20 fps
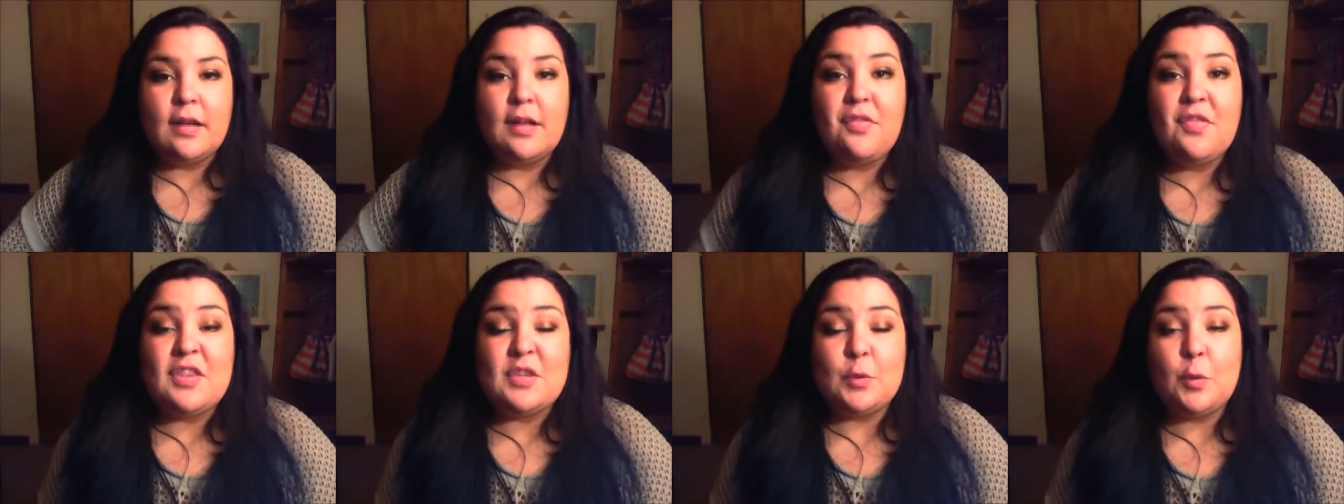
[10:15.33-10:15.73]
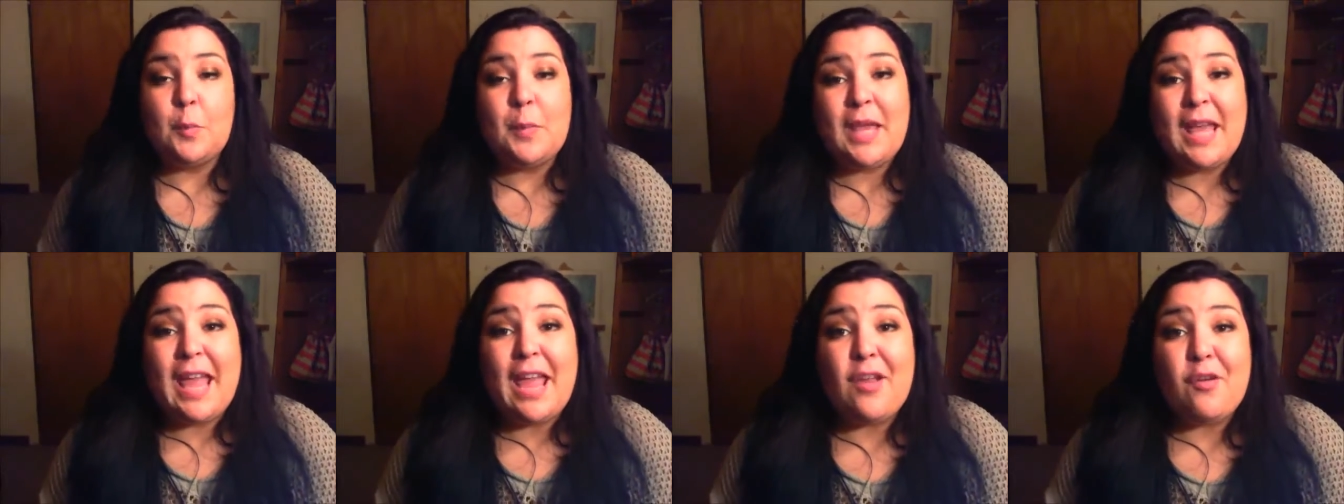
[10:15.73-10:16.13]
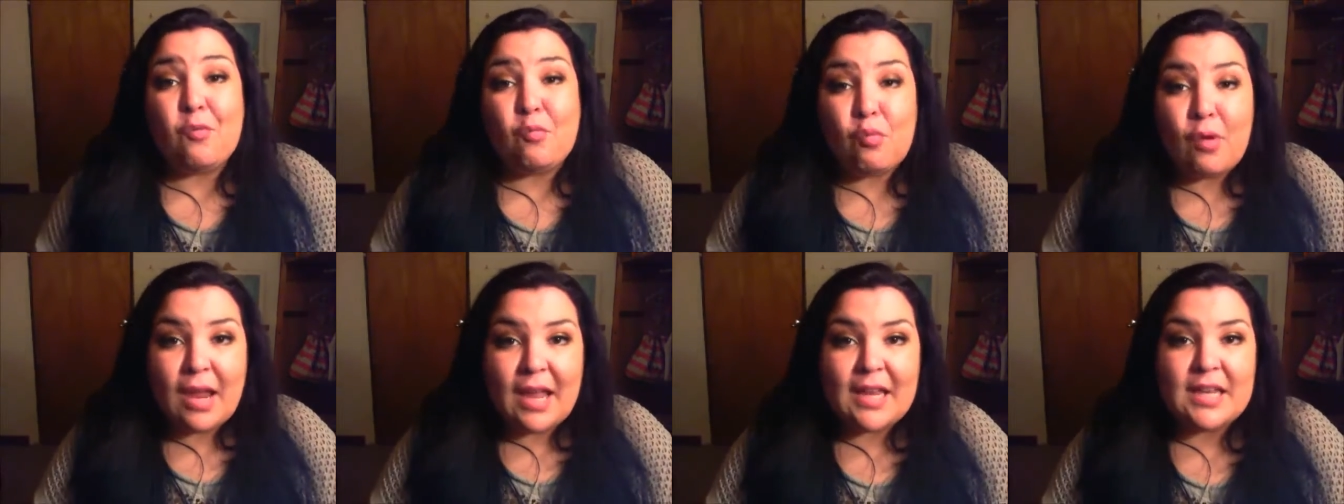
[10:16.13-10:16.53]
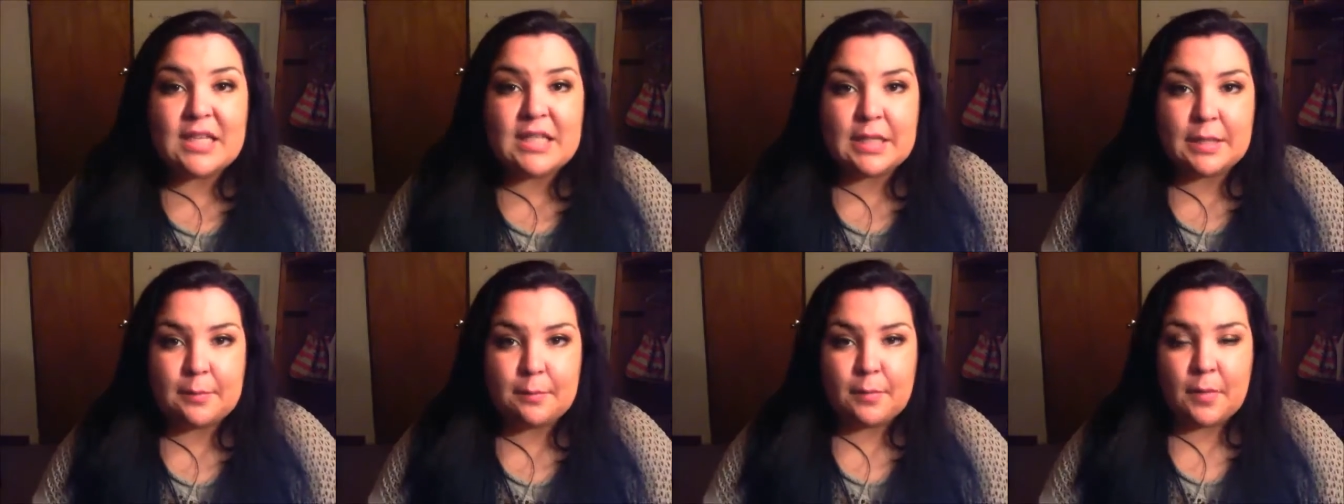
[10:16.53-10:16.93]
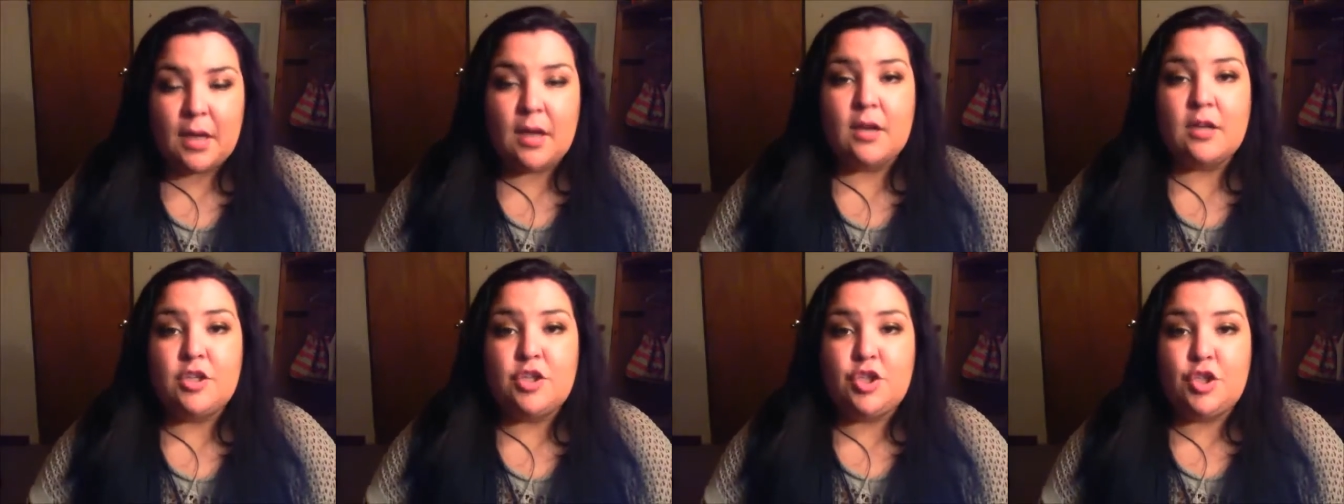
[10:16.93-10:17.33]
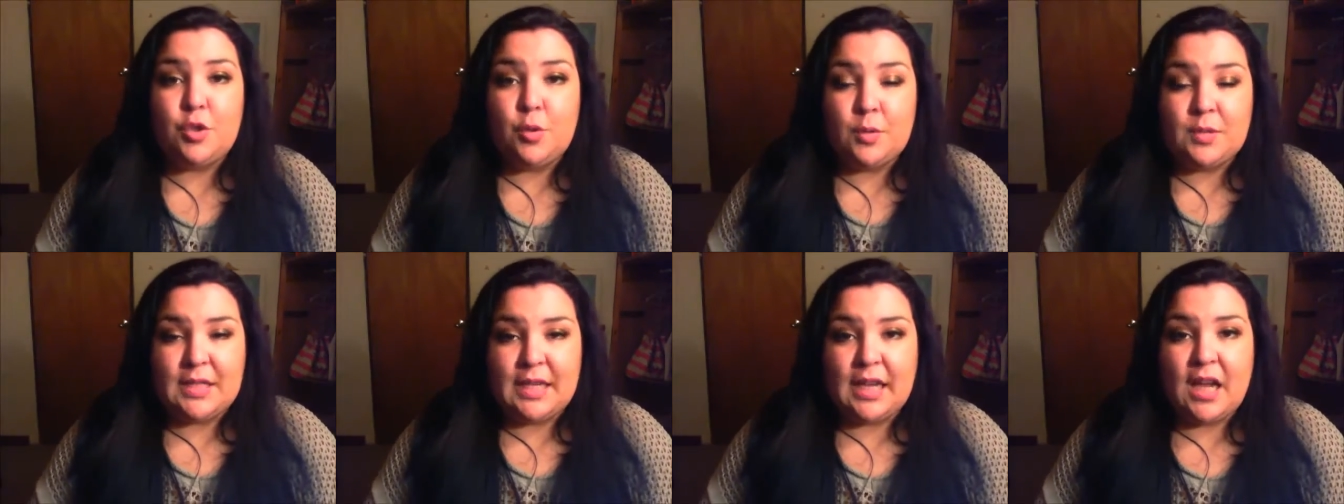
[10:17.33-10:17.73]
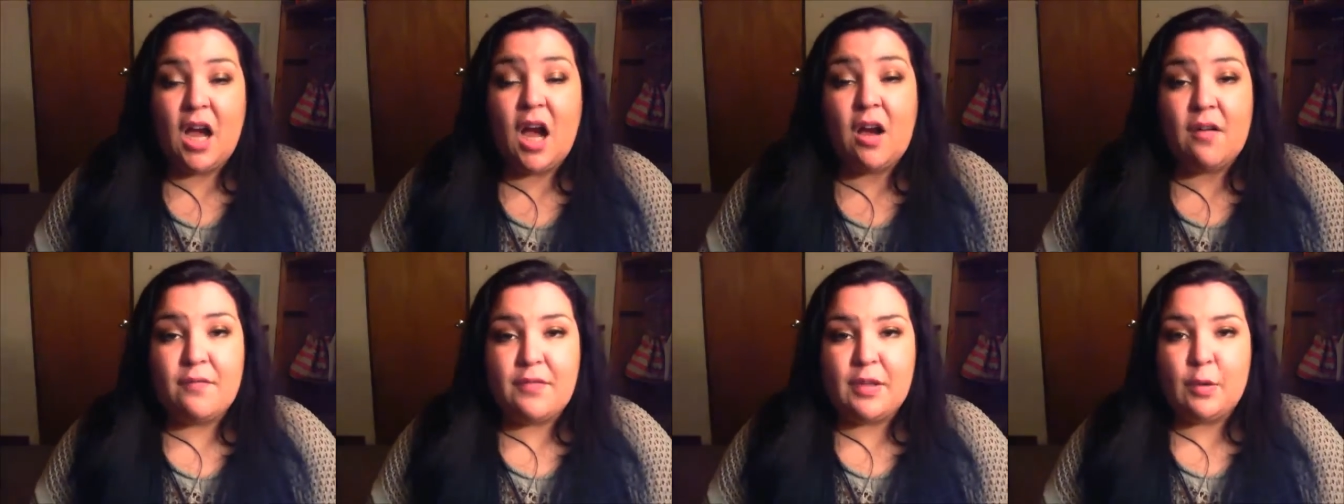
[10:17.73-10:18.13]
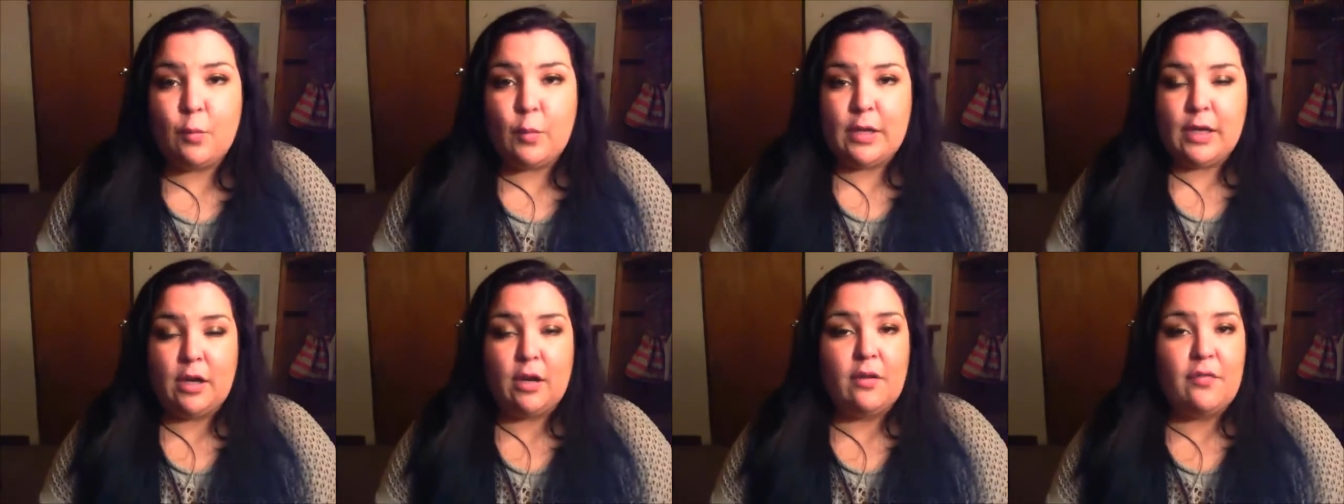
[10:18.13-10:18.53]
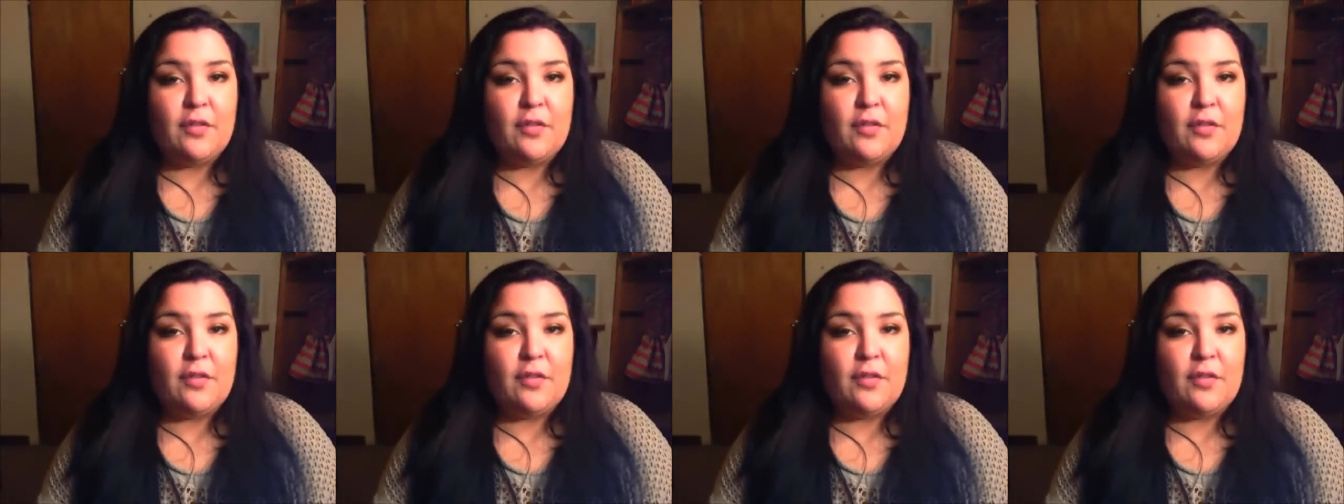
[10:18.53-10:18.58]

This will be a random choosing of the winner.